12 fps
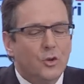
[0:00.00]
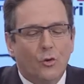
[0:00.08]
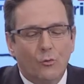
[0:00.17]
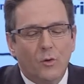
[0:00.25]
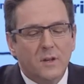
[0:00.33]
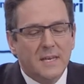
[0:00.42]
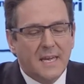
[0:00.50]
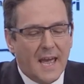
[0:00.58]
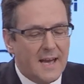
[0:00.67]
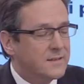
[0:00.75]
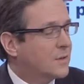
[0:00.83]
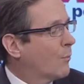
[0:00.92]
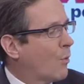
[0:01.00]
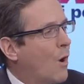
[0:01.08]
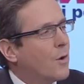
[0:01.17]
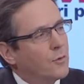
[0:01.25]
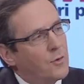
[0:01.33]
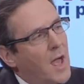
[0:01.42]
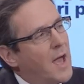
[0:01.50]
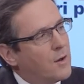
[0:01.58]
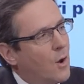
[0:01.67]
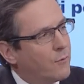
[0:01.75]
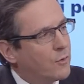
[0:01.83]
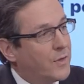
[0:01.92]
to really cast a broader net
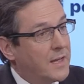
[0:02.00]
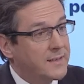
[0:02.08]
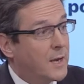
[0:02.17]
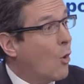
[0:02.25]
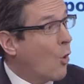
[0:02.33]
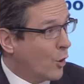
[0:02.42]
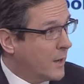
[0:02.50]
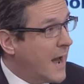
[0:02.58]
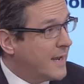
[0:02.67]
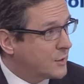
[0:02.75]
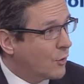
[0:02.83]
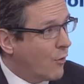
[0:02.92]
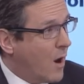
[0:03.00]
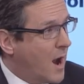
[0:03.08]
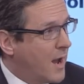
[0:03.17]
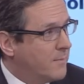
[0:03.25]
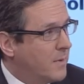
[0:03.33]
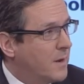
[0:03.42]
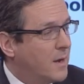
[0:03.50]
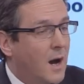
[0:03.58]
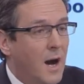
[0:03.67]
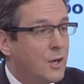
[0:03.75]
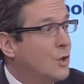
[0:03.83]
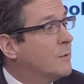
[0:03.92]
over things like organized crime,
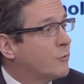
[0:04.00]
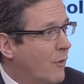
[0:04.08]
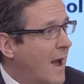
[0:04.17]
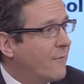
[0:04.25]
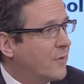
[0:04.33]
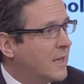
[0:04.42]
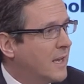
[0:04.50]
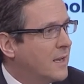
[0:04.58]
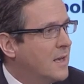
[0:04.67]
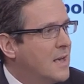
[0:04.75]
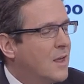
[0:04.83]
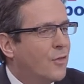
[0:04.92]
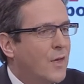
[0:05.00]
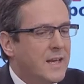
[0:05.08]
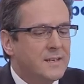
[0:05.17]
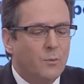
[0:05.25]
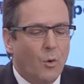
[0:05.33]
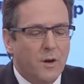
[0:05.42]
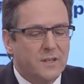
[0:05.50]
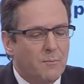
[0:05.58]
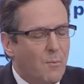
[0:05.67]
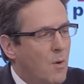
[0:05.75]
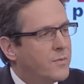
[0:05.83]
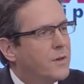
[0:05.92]
uh, human trafficking, things where it's
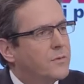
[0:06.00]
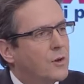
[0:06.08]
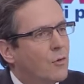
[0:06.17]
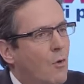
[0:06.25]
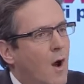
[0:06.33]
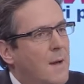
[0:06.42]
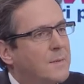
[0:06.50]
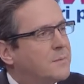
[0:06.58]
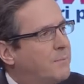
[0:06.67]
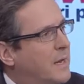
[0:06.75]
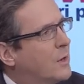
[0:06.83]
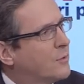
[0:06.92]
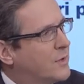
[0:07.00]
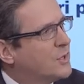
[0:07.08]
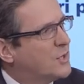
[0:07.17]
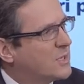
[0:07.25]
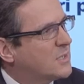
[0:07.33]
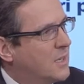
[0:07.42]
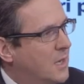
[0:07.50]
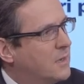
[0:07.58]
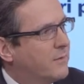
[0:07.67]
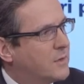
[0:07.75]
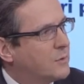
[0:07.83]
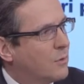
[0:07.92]
mo- the, the, crime is bigger than just the
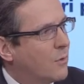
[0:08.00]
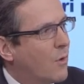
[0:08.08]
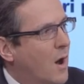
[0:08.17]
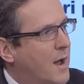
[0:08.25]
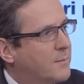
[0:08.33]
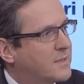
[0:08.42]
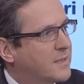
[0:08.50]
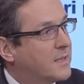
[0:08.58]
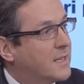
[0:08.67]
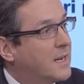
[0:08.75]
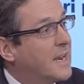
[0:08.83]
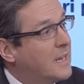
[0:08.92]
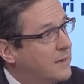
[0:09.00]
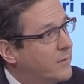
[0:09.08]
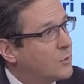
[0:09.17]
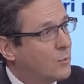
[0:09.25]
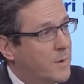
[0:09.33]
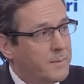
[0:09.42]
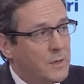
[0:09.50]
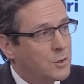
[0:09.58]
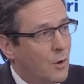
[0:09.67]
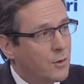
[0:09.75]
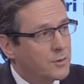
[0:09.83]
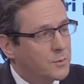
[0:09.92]
individual crimes that, that, an individual may be
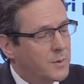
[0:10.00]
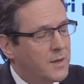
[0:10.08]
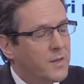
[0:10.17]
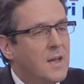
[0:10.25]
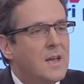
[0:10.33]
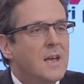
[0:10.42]
charged with.